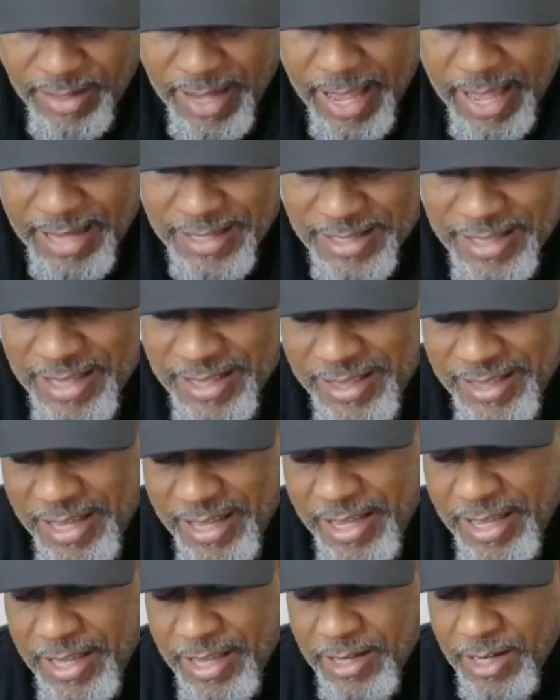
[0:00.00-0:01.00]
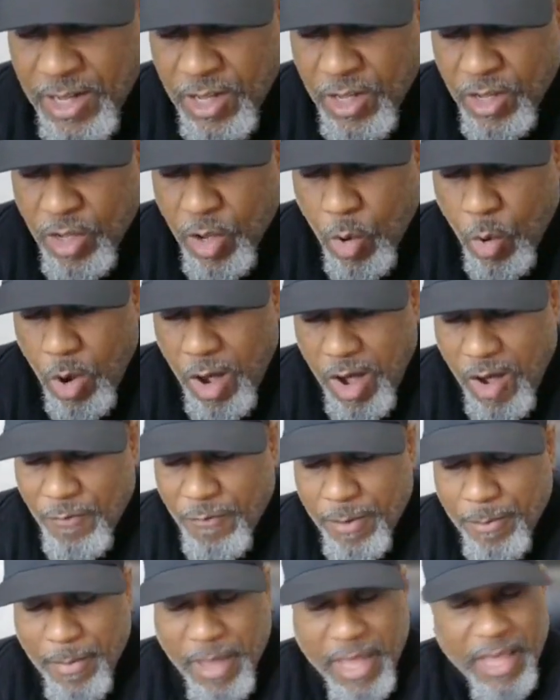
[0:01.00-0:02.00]
tasks and then go
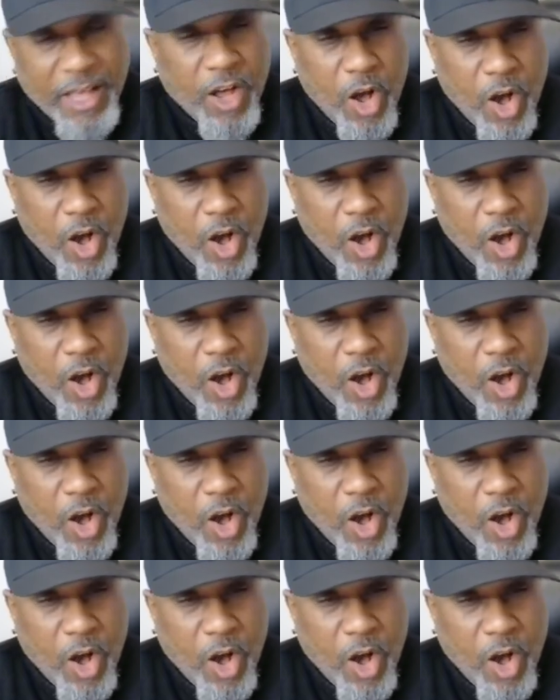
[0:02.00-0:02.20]
off and make